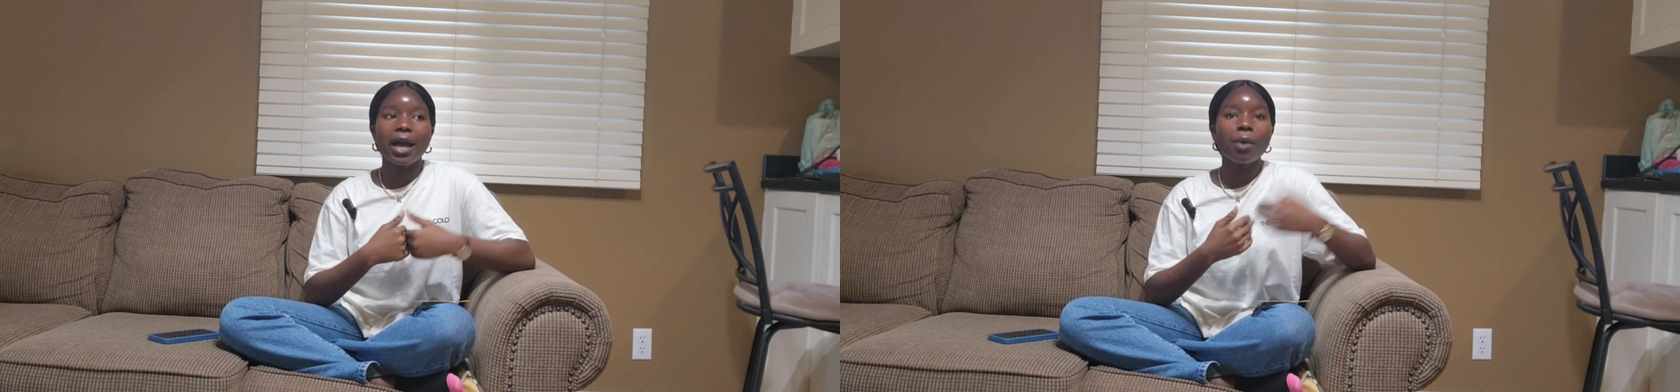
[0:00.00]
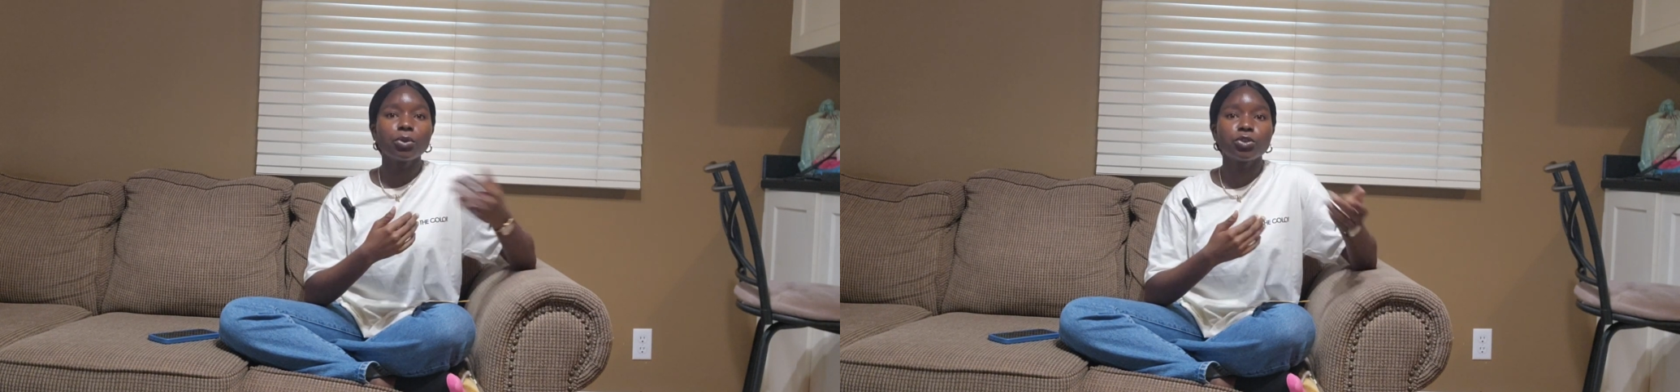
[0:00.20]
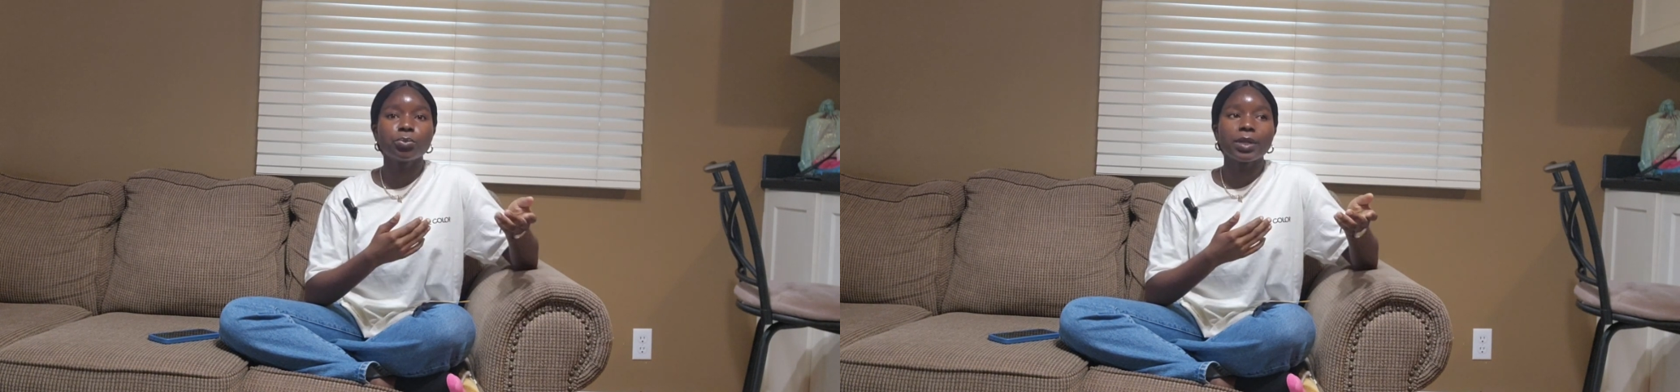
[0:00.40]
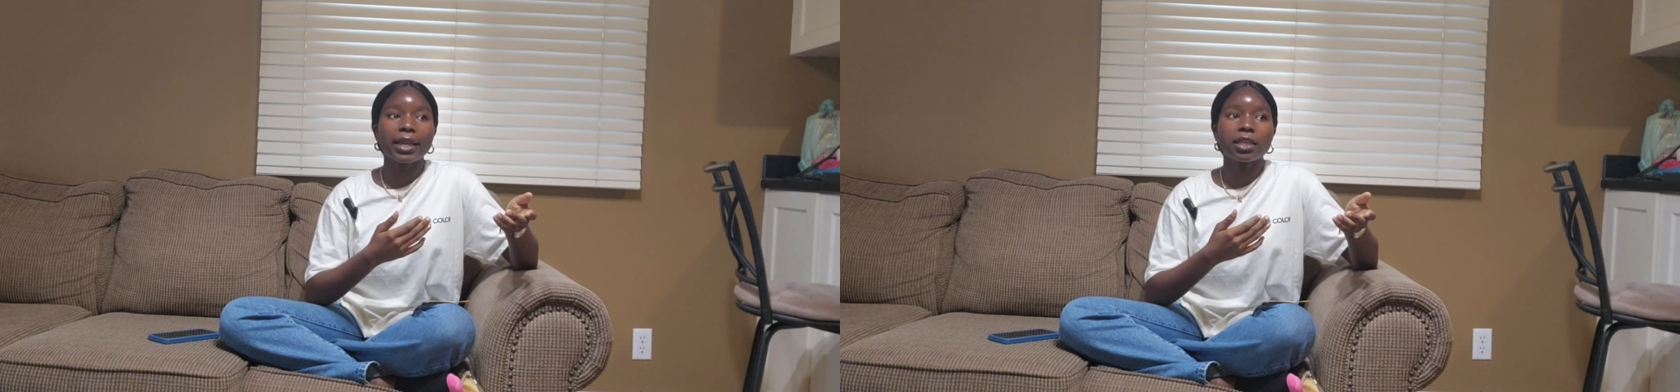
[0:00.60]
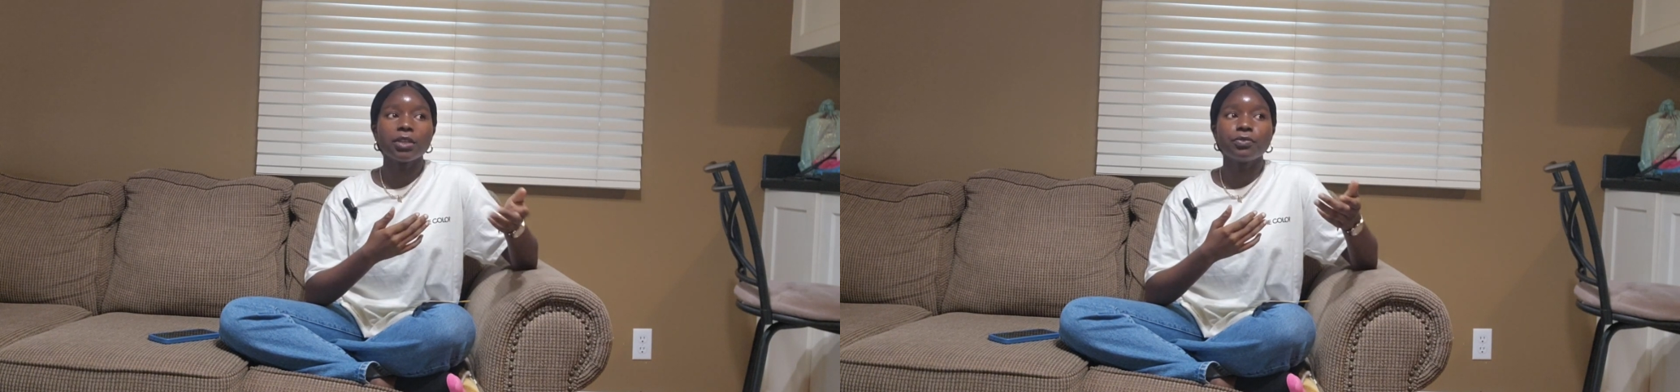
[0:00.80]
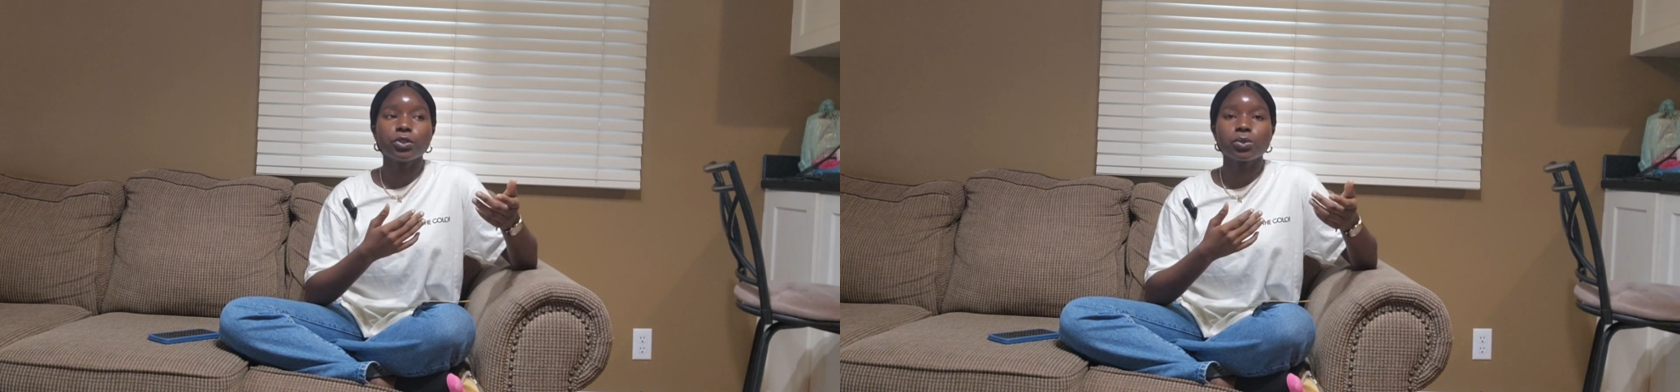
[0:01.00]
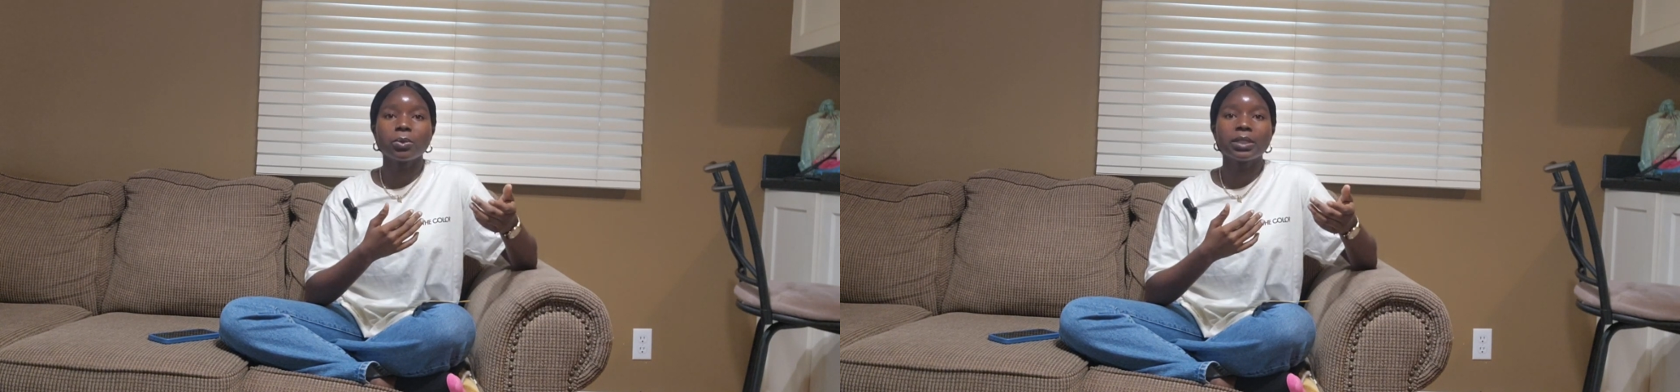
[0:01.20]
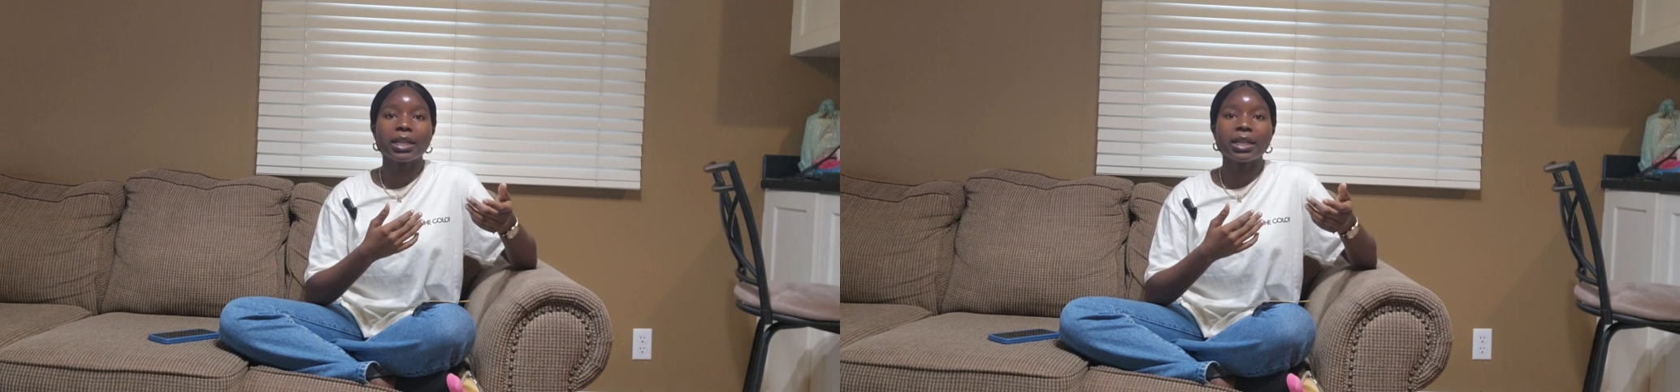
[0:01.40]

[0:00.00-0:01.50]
how would you be like if you're someone